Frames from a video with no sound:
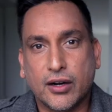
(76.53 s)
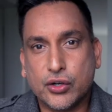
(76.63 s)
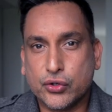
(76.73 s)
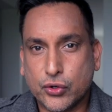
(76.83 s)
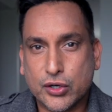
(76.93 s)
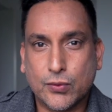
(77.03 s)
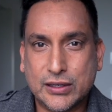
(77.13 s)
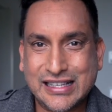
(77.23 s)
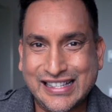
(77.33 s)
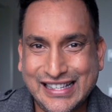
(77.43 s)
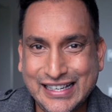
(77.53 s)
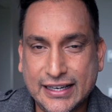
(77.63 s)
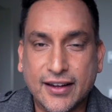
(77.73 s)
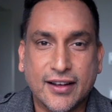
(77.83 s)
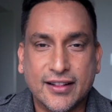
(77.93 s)
Are you sure you want to
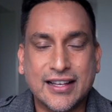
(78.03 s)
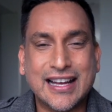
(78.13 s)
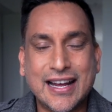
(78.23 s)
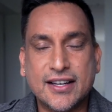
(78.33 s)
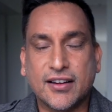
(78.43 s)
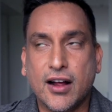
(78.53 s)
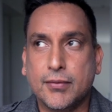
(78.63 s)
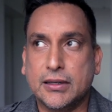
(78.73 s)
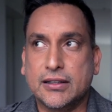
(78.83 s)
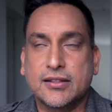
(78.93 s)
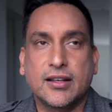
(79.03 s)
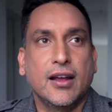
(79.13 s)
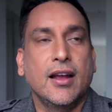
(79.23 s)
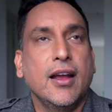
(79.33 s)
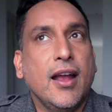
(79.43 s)
see the hidden comments?
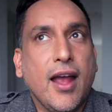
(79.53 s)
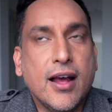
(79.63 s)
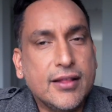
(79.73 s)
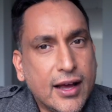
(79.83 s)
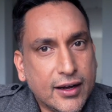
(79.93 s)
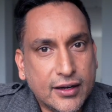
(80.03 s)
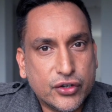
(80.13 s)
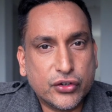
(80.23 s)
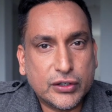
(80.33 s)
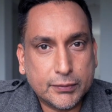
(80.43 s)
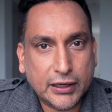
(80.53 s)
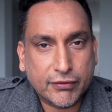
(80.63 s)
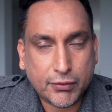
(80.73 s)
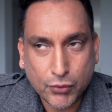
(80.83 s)
And that intrigued me even